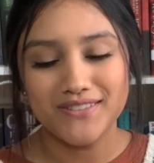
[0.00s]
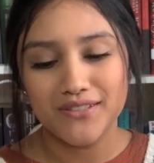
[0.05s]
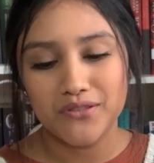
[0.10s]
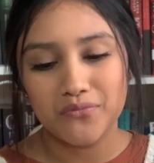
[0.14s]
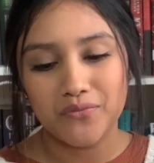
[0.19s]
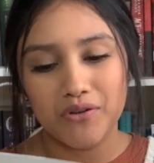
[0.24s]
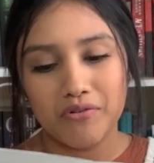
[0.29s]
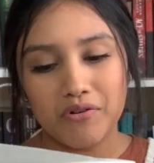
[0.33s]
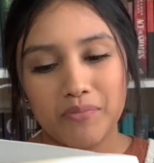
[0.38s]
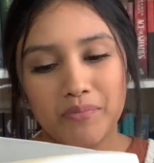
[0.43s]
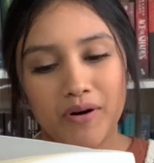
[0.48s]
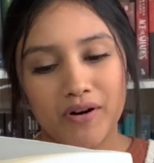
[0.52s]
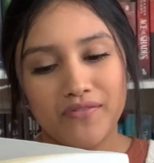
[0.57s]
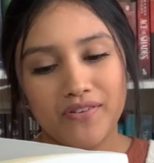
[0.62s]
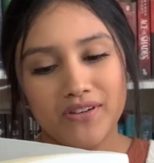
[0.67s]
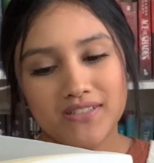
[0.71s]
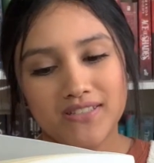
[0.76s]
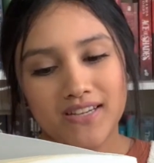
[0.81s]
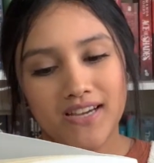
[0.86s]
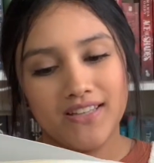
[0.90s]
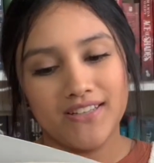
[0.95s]
says we were
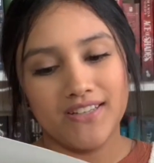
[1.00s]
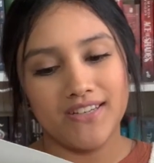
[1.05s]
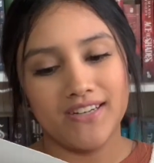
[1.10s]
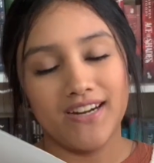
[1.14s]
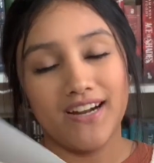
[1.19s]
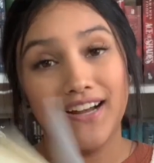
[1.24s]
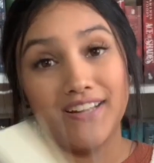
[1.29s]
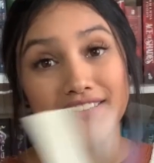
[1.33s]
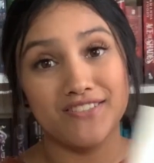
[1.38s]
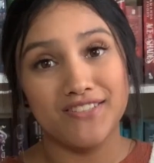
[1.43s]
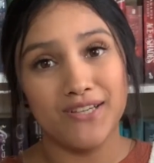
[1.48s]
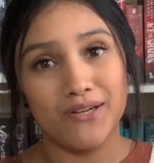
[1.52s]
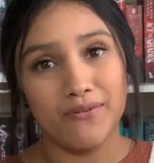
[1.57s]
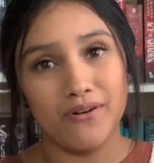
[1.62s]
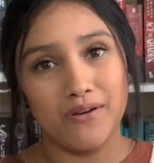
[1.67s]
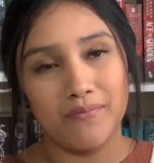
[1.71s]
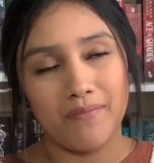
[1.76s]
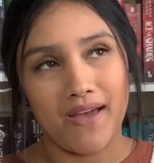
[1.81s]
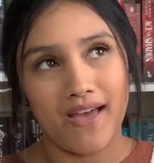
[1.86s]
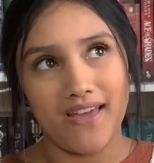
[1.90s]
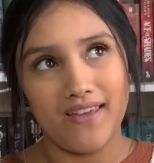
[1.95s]
perfect together until
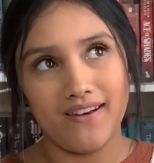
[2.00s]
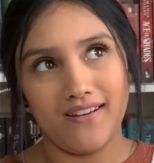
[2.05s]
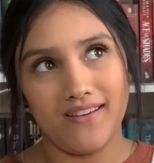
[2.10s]
we met,